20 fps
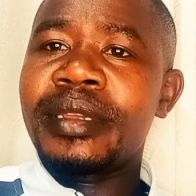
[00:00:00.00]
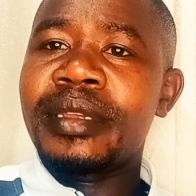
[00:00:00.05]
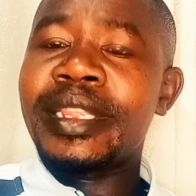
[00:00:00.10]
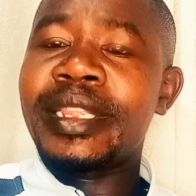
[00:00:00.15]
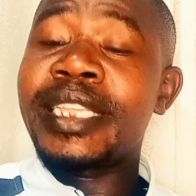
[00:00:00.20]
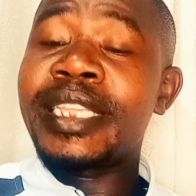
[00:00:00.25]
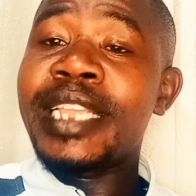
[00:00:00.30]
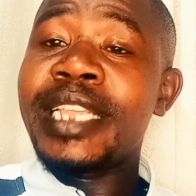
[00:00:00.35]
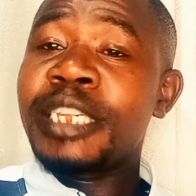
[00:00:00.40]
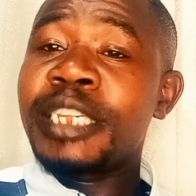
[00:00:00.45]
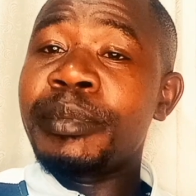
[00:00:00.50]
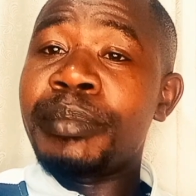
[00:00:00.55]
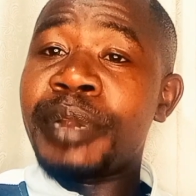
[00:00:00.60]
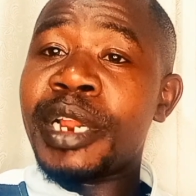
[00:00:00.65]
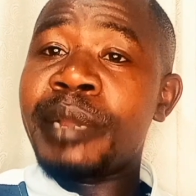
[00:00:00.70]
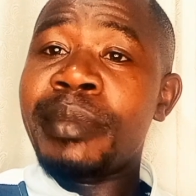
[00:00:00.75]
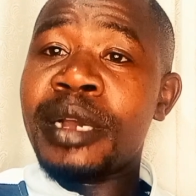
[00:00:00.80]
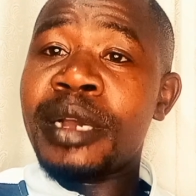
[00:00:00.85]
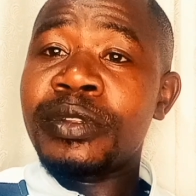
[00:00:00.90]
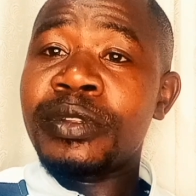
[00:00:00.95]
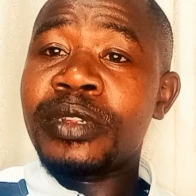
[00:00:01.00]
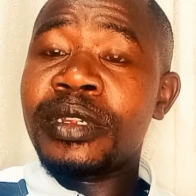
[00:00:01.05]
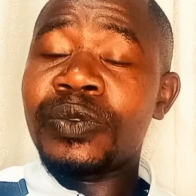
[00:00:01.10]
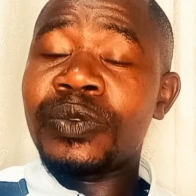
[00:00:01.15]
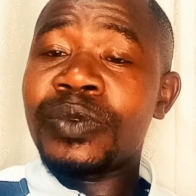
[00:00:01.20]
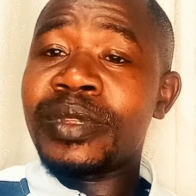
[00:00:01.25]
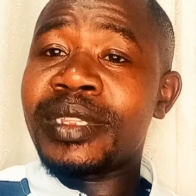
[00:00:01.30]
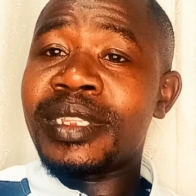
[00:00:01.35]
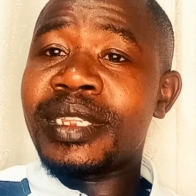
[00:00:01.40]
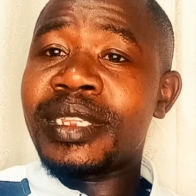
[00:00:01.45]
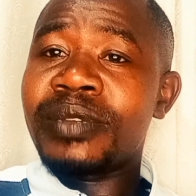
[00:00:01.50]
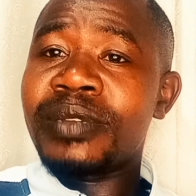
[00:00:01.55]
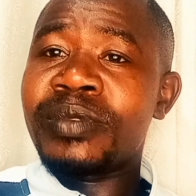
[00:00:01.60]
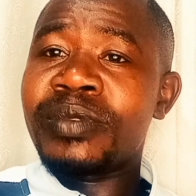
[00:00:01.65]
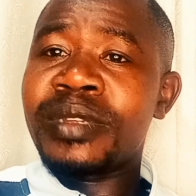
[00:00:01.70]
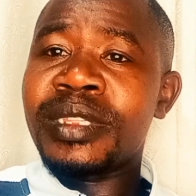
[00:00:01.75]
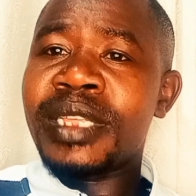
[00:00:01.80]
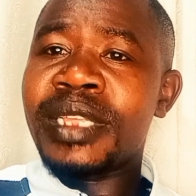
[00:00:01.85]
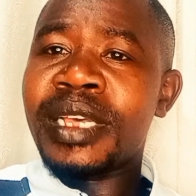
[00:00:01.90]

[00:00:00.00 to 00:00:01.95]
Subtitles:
They just bribe us with $1.